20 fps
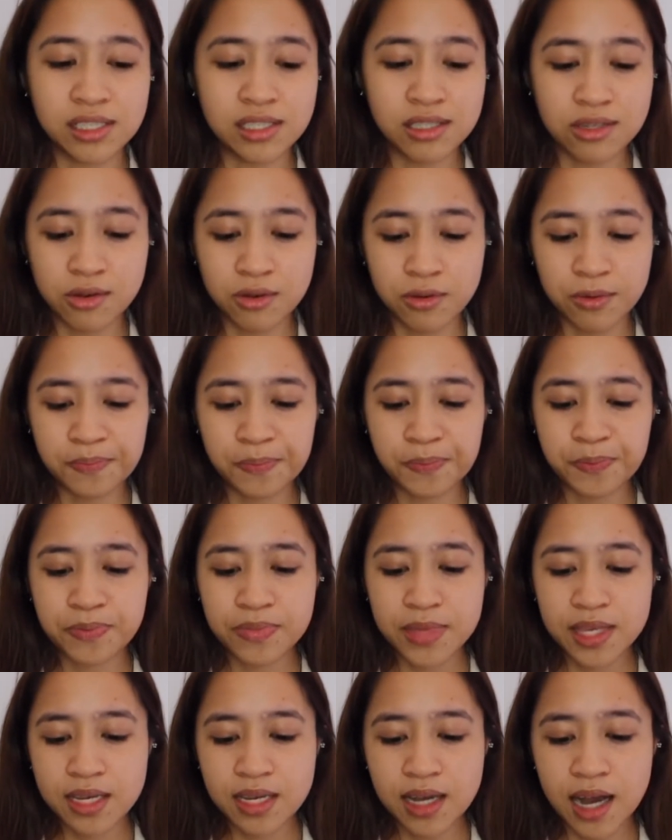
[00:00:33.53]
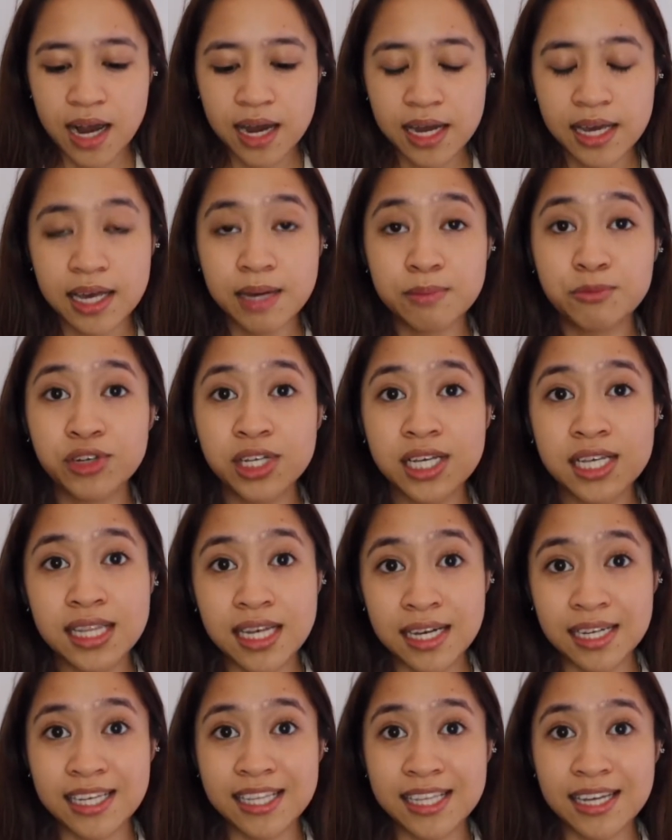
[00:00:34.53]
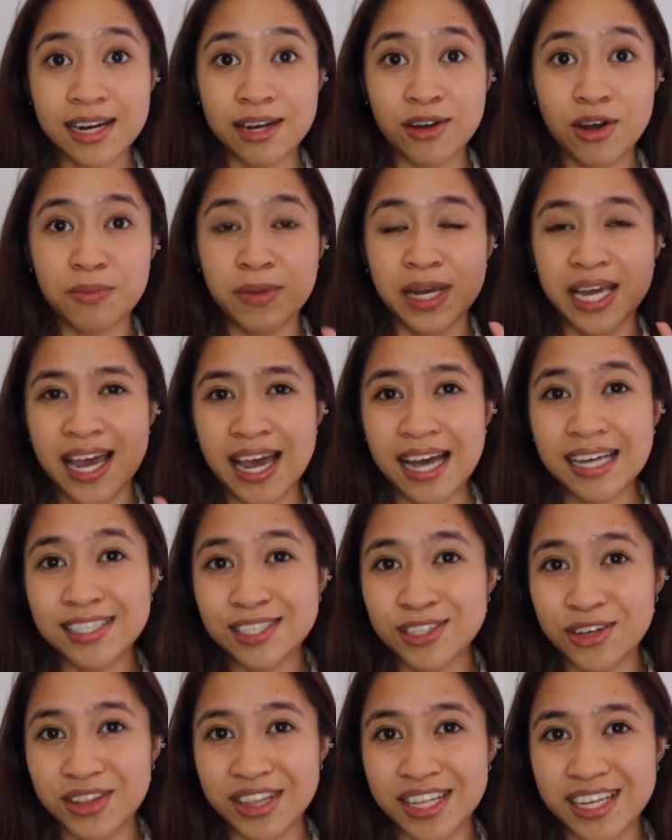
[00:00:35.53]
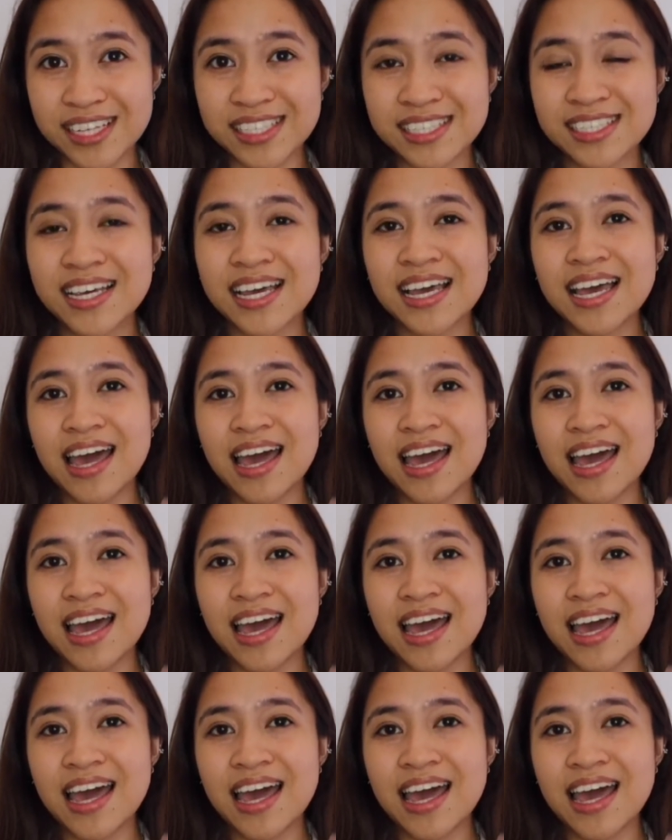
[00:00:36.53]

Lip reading: So I am really lucky that I got my hands on this